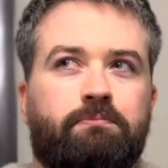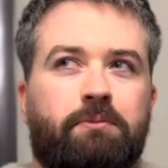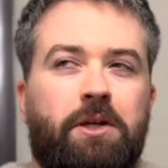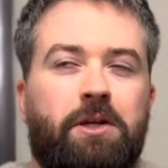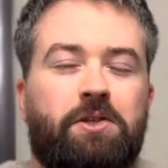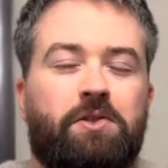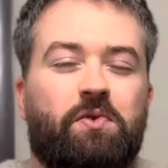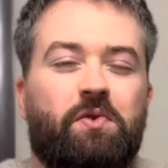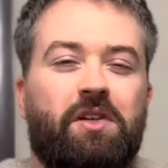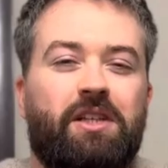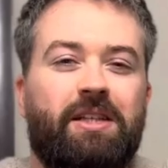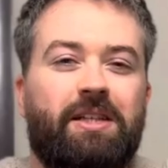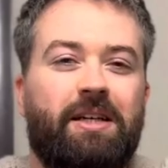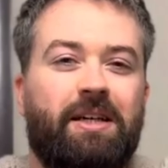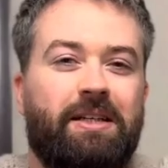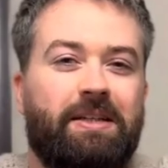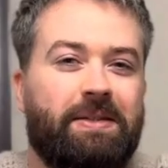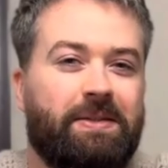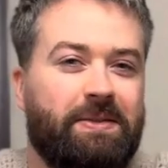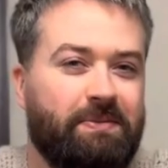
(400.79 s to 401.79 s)
It's really
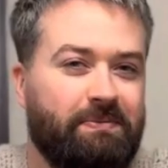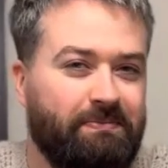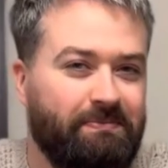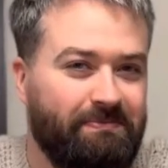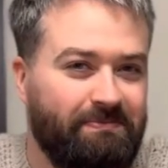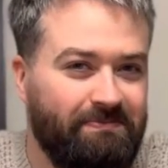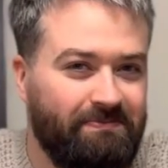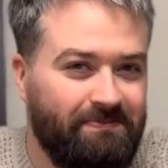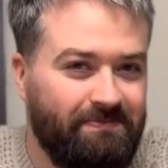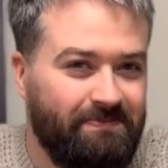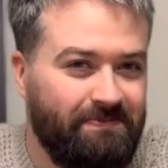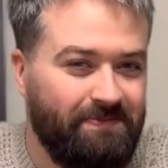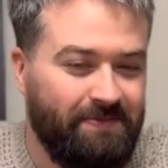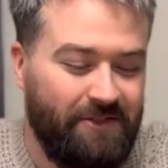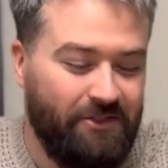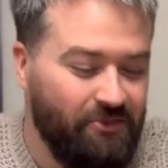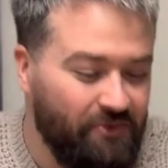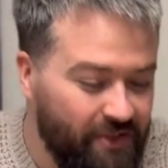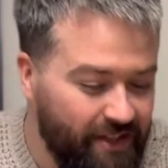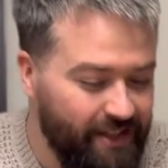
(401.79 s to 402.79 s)
nice.
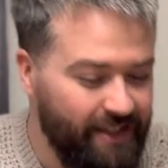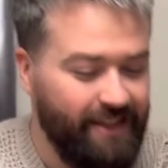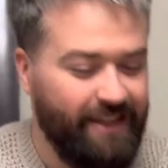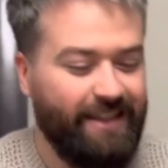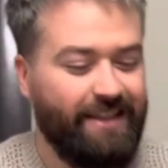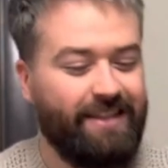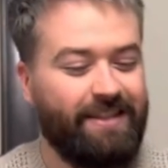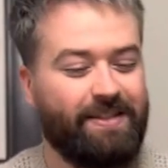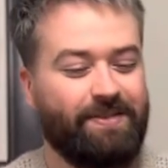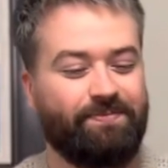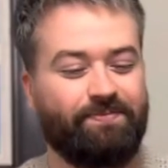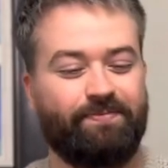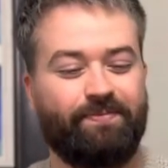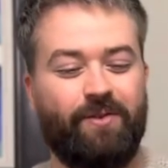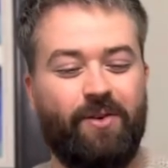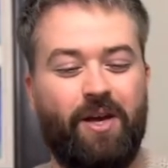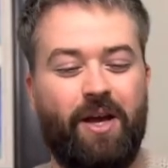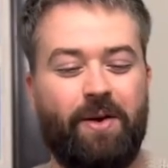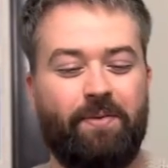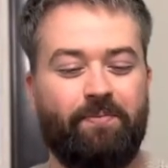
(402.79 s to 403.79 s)
It's really nice.
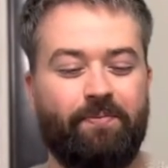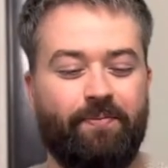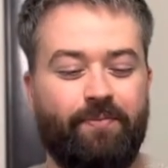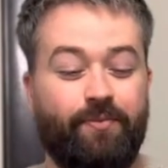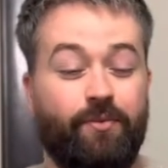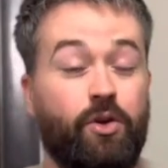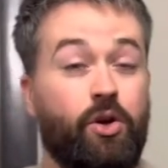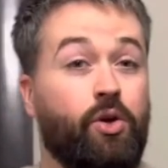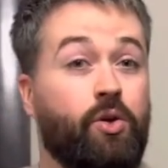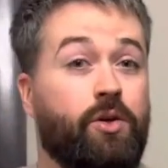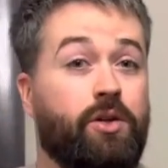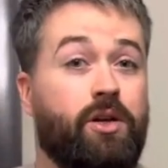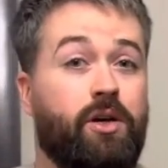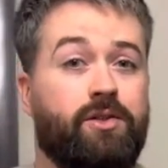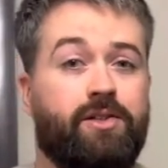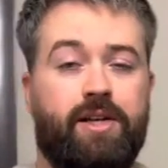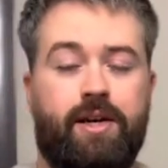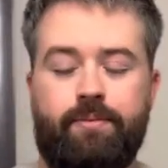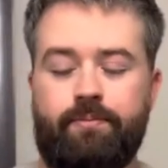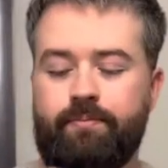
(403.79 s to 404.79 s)
Okay, Uigeadail
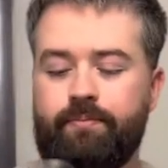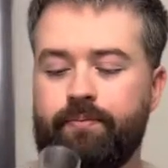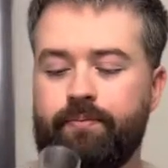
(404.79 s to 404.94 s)
time.